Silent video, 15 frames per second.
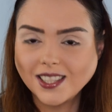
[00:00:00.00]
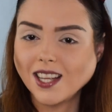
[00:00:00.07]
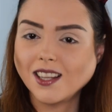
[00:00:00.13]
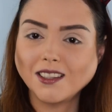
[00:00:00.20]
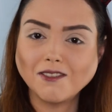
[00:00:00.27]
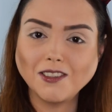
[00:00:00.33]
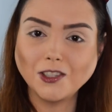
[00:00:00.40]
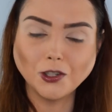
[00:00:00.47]

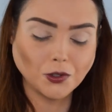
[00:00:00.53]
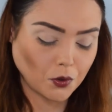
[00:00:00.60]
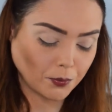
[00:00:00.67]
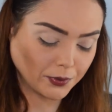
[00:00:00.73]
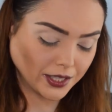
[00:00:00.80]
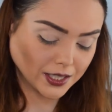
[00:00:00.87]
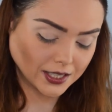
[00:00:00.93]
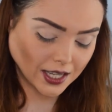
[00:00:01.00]
selling feature
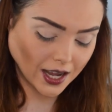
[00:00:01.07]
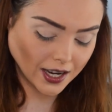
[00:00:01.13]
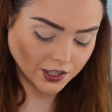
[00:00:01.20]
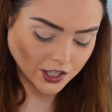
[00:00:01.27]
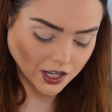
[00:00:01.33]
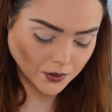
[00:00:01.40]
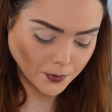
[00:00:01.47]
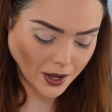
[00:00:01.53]
normally is the
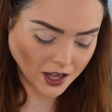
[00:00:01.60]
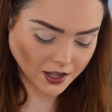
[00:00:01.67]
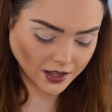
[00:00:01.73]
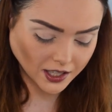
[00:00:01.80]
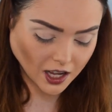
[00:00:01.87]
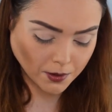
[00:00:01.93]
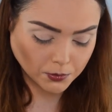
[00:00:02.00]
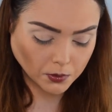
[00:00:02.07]
eyeshadow
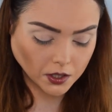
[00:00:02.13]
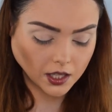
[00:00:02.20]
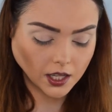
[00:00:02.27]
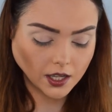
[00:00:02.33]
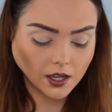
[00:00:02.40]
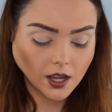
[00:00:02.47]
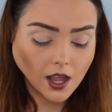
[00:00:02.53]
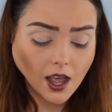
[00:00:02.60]
palette that comes with
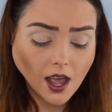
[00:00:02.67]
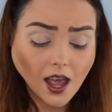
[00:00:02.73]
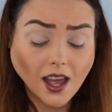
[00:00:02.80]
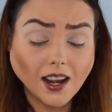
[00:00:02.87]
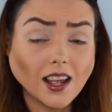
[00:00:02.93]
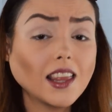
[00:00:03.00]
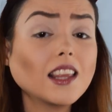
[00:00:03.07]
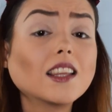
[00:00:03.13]
it.
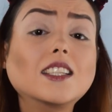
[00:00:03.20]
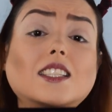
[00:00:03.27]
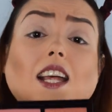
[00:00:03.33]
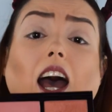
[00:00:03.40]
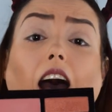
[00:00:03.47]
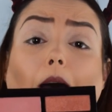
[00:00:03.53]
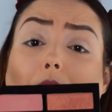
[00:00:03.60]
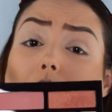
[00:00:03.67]
And I think this is
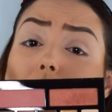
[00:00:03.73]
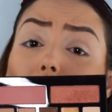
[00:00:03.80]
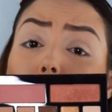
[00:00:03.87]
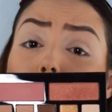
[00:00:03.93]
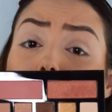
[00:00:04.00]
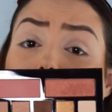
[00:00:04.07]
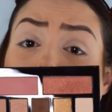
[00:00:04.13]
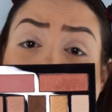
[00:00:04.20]
absolutely
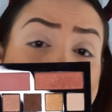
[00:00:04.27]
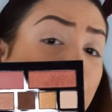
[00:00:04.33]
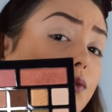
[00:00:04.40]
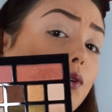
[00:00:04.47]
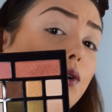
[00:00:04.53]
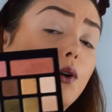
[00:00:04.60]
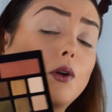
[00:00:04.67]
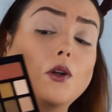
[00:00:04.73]

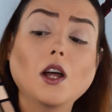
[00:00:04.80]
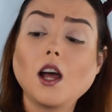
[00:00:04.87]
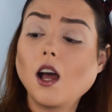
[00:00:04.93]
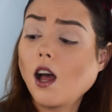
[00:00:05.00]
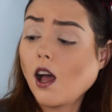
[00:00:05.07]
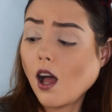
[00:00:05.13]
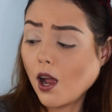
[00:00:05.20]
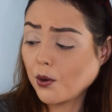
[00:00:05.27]
beautiful.
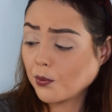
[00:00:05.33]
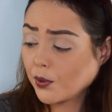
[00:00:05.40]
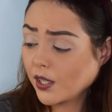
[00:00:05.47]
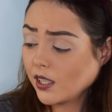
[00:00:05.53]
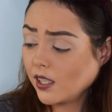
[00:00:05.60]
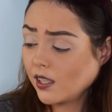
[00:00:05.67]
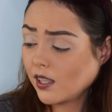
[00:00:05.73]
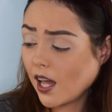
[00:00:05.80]
I
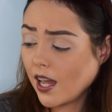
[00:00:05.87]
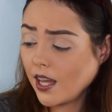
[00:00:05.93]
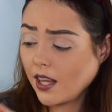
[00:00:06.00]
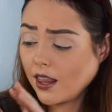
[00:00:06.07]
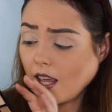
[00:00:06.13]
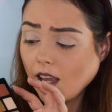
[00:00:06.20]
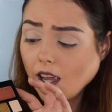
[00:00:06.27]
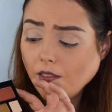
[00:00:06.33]
really like,
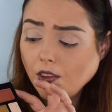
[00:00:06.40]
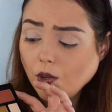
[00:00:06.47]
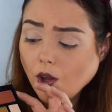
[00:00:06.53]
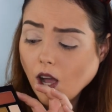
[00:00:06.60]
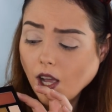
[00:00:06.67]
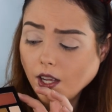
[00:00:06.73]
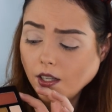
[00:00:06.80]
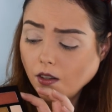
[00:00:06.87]
they give you
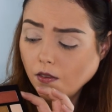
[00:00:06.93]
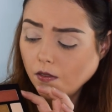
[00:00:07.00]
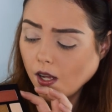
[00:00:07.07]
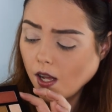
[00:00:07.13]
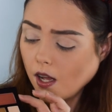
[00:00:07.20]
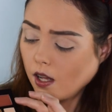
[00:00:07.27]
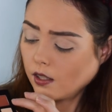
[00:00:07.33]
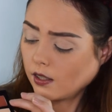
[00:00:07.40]
kind of
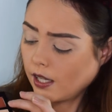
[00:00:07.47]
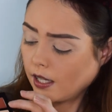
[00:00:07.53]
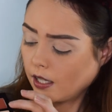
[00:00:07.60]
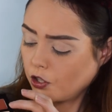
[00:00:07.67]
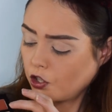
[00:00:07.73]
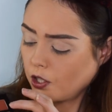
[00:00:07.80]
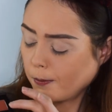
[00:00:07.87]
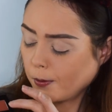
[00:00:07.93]
a, like
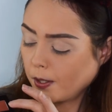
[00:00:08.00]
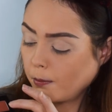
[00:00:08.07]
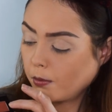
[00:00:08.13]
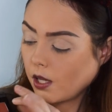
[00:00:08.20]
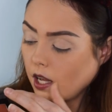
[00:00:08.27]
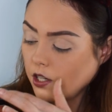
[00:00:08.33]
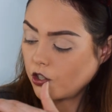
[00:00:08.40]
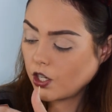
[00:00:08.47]
a shimmery
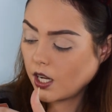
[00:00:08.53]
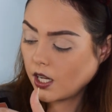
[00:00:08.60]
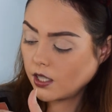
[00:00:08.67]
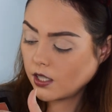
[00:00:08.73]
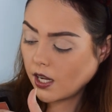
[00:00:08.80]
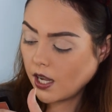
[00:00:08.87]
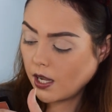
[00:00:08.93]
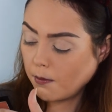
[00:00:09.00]
blush
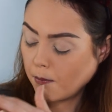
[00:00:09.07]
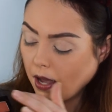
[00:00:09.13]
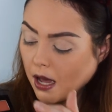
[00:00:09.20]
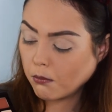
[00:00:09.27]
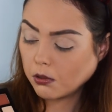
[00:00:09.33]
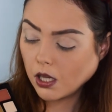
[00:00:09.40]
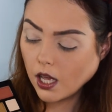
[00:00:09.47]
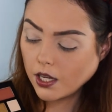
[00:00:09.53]
and a
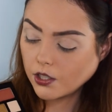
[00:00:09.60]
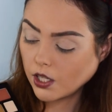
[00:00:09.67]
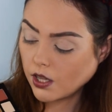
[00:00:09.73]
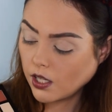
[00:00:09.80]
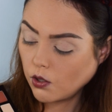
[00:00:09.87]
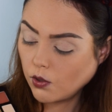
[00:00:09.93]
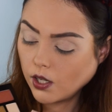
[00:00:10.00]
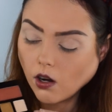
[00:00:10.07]
matte blush, and
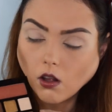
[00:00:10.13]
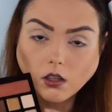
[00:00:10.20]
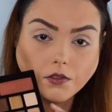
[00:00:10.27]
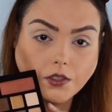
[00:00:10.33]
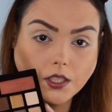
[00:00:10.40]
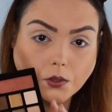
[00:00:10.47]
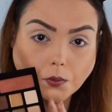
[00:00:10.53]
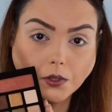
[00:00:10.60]
then you get all
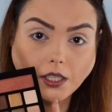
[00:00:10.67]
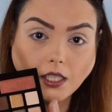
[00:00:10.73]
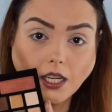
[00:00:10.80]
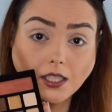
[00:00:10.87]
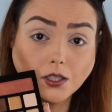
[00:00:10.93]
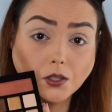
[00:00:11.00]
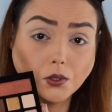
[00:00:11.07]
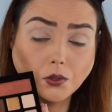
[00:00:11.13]
of these really
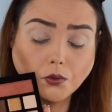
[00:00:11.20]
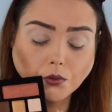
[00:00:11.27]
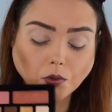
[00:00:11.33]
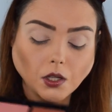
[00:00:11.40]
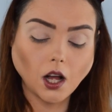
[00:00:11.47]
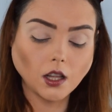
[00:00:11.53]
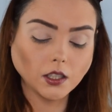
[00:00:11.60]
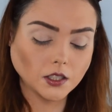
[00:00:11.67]
nice neutral
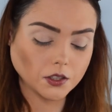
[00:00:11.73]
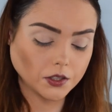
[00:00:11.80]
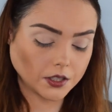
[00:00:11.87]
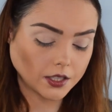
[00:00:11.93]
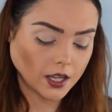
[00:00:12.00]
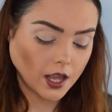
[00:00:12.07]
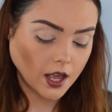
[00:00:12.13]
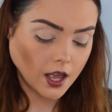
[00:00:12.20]
colors.